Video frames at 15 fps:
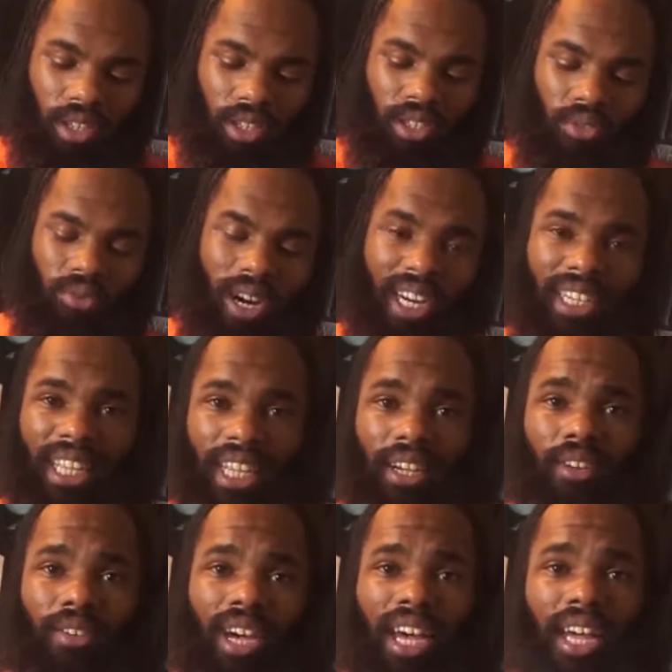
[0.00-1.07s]
So right
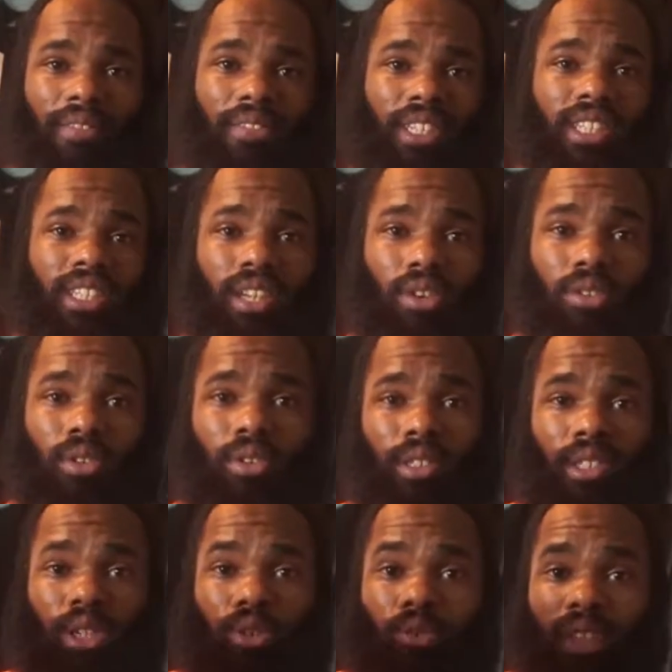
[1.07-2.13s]
now, I have a total
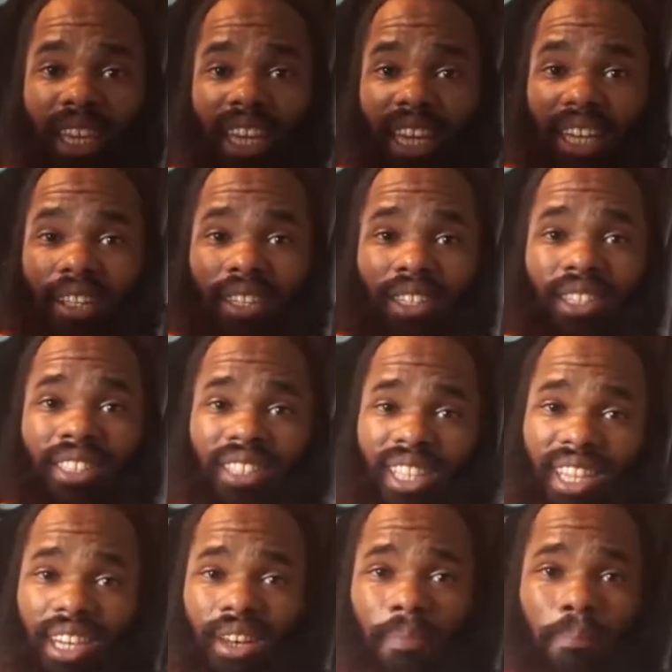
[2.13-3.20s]
of 2 canned goods
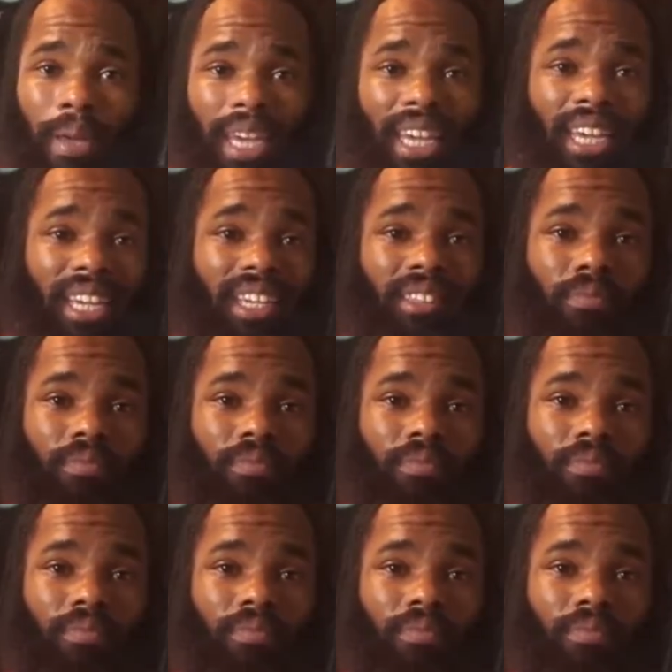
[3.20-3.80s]
in the bag.